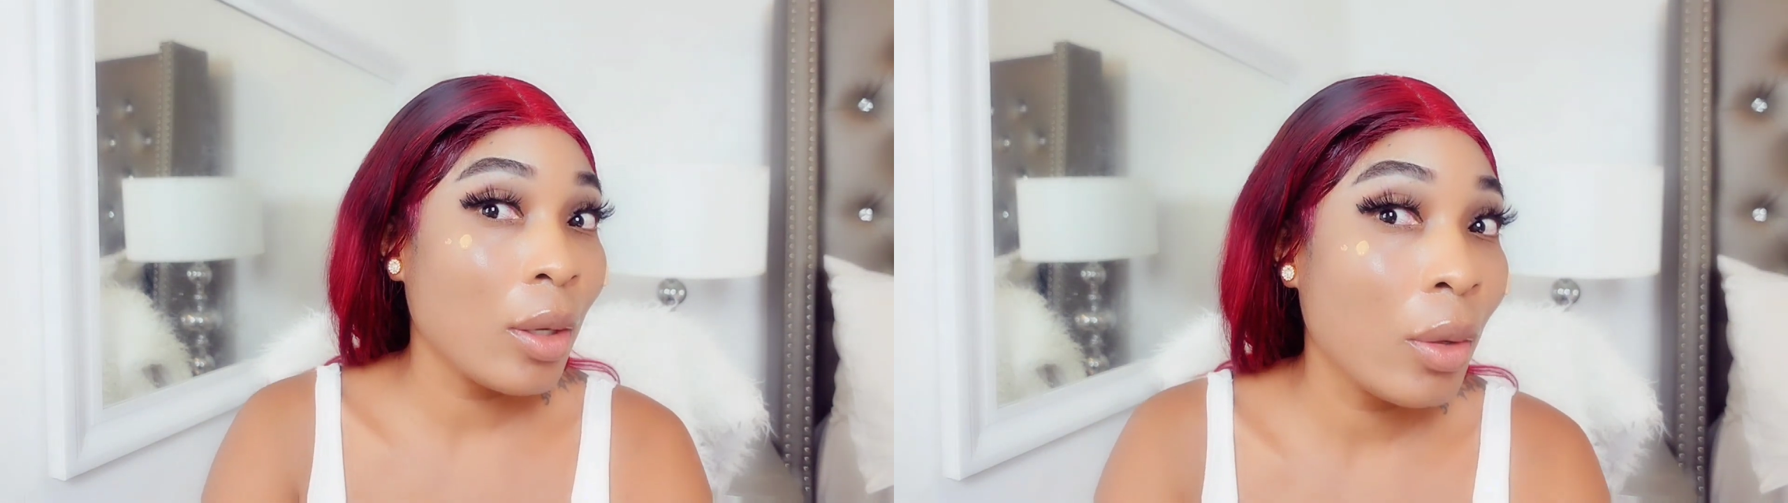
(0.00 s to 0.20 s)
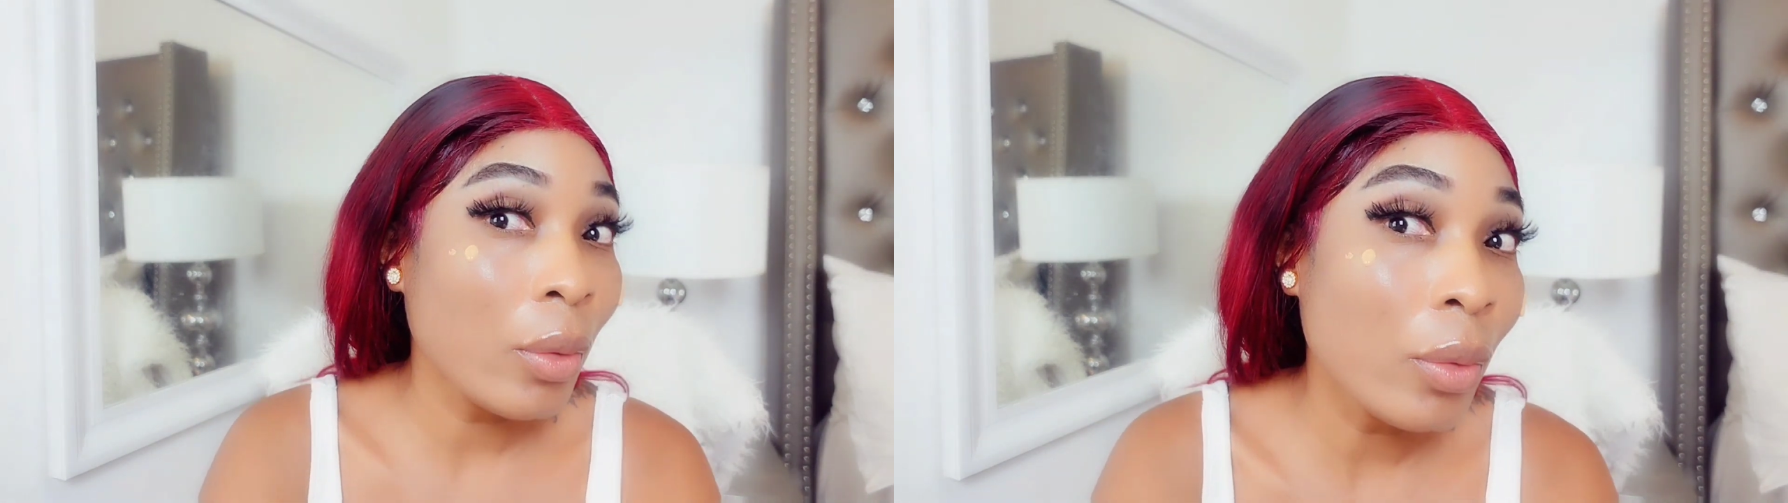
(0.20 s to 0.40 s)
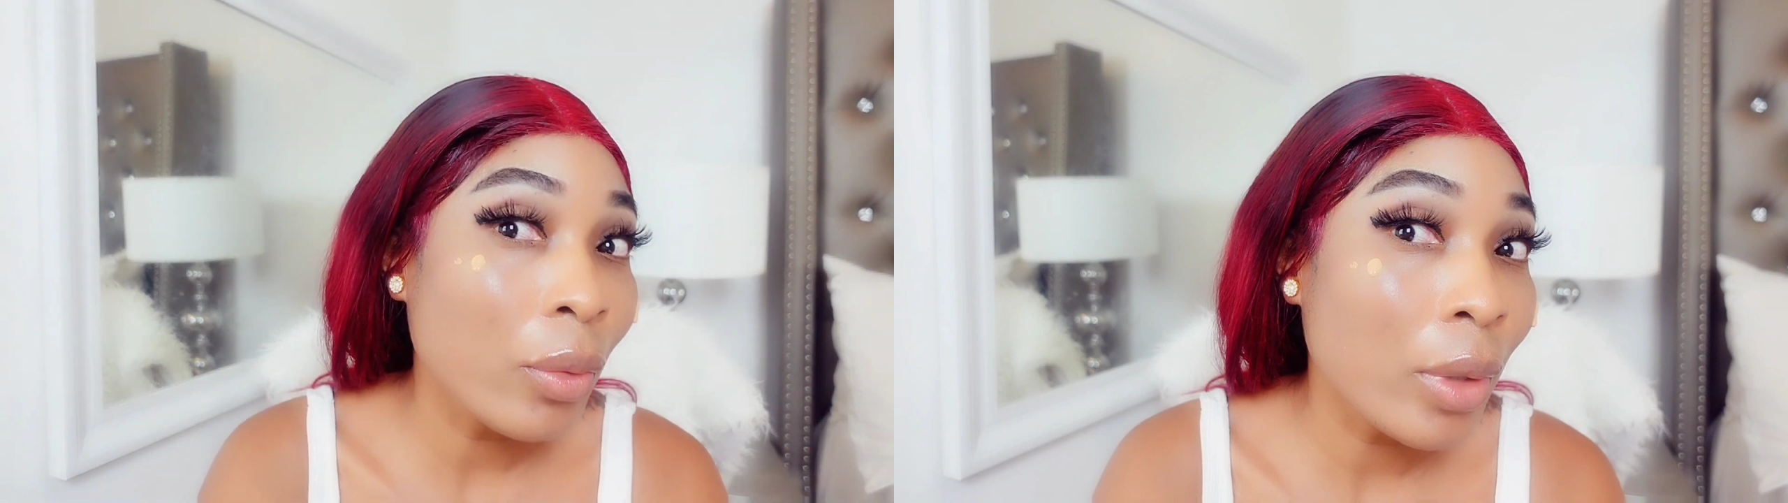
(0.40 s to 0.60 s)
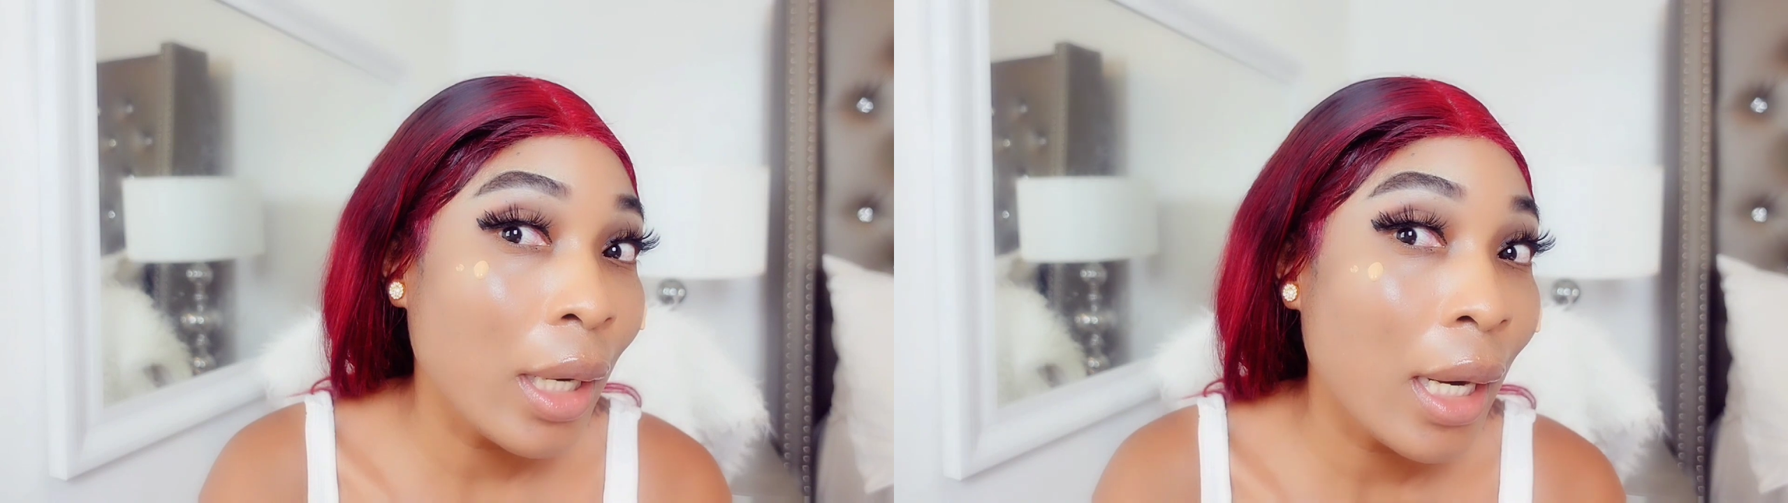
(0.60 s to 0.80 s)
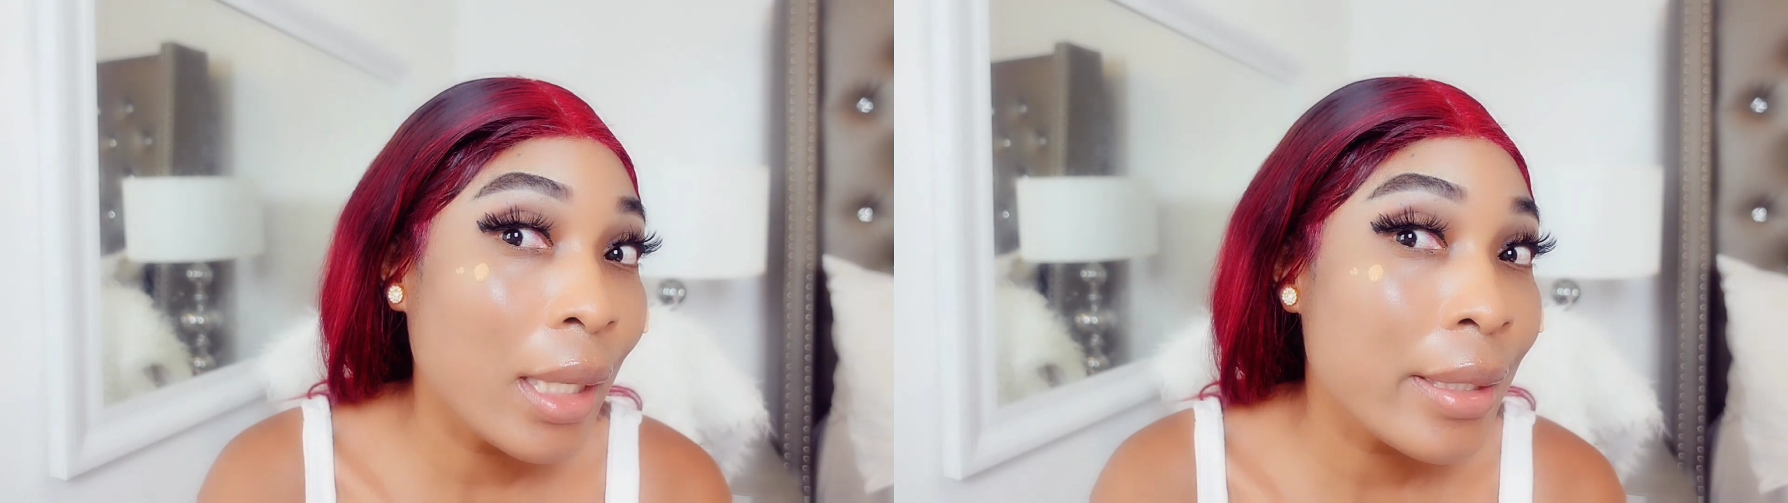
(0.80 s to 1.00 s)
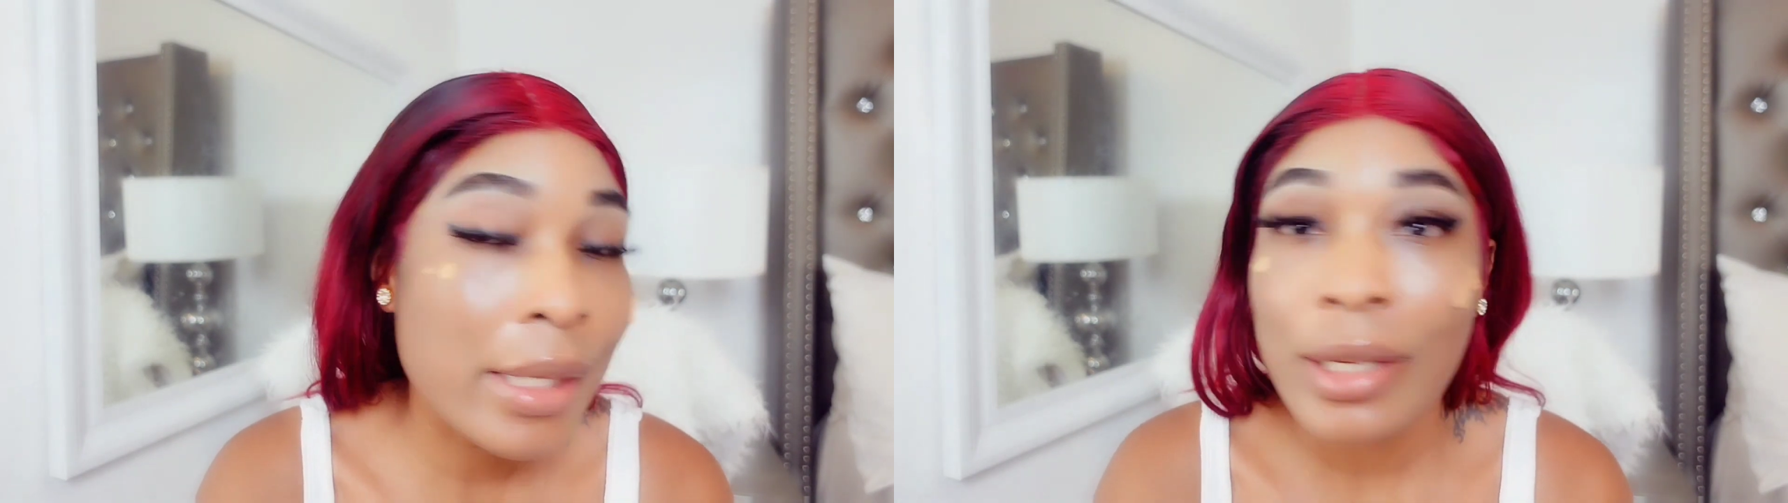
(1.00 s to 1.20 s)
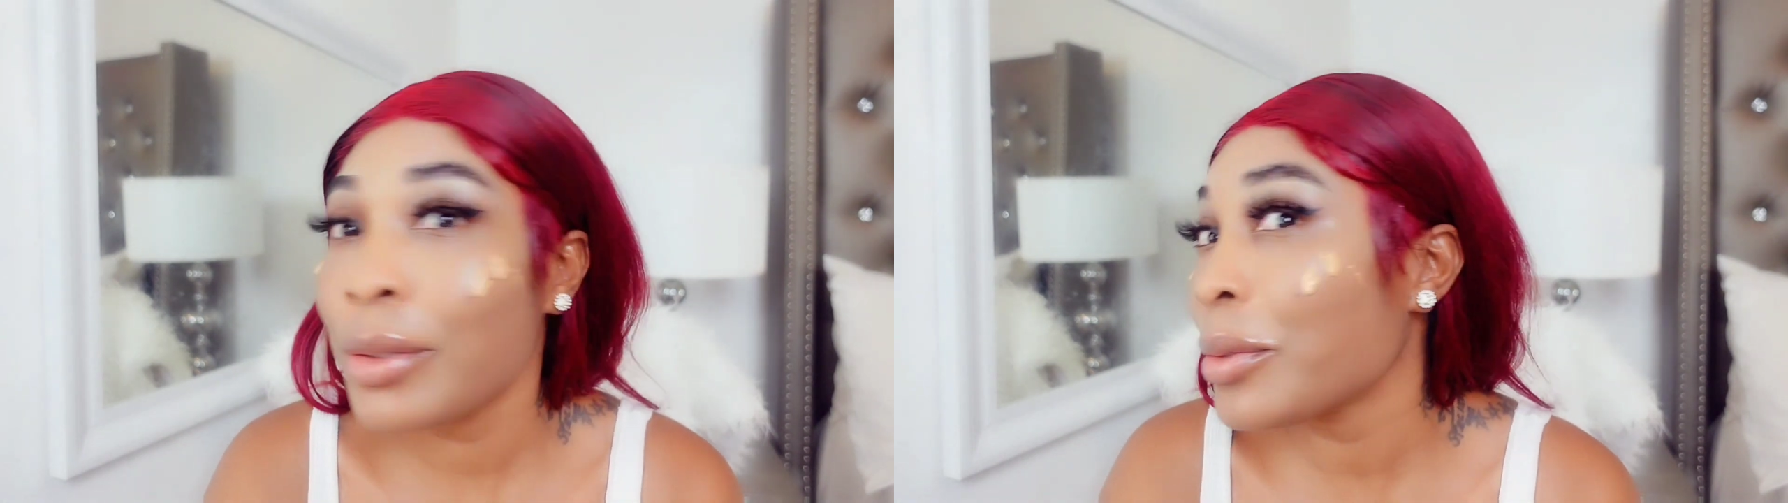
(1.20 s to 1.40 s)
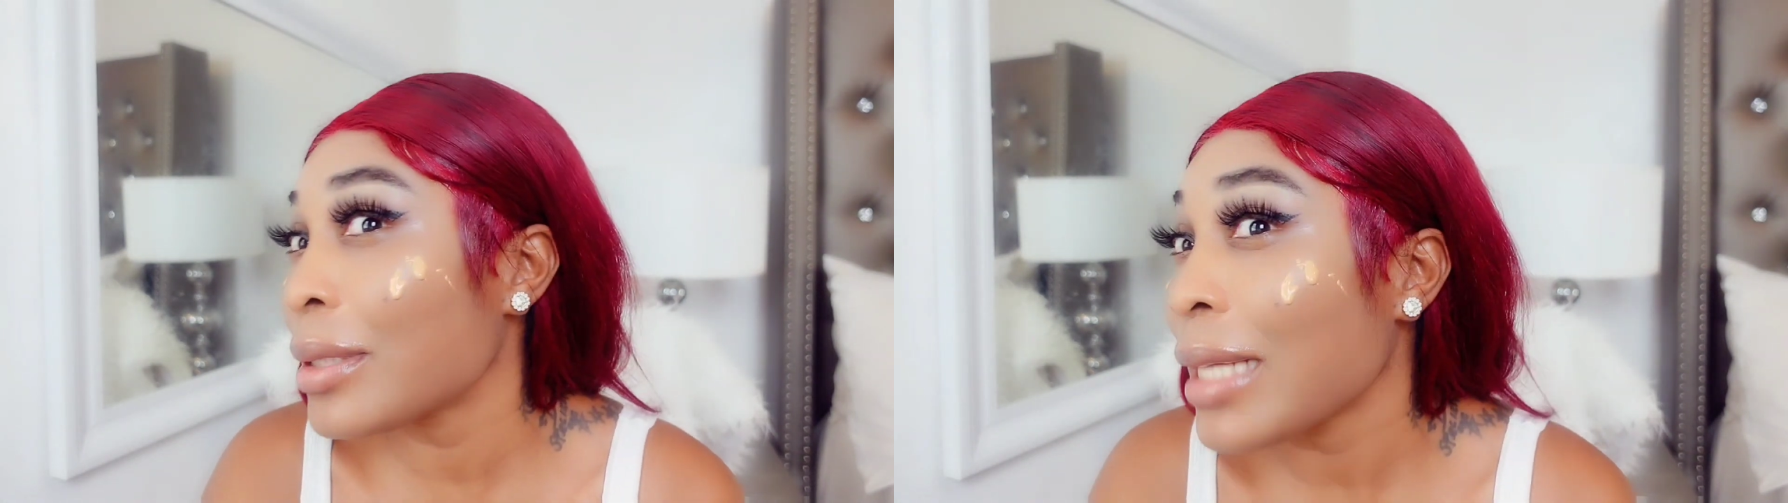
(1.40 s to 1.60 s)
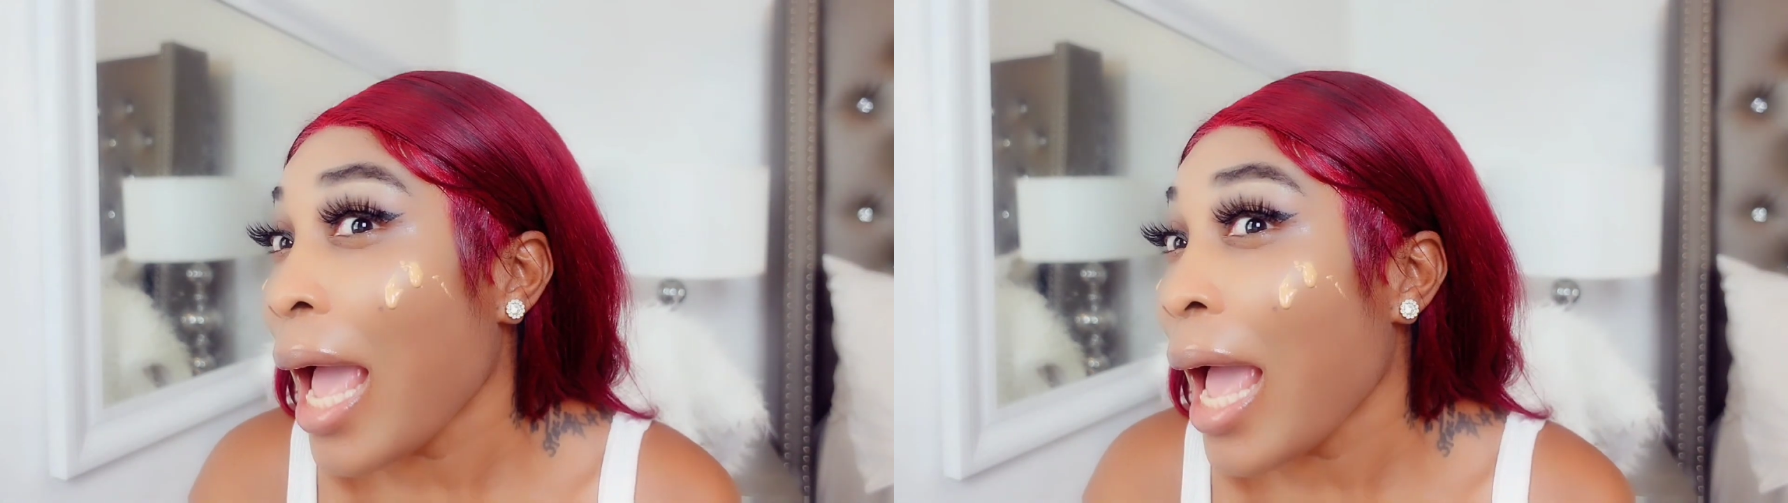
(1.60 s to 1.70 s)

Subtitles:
Oh, guys, can you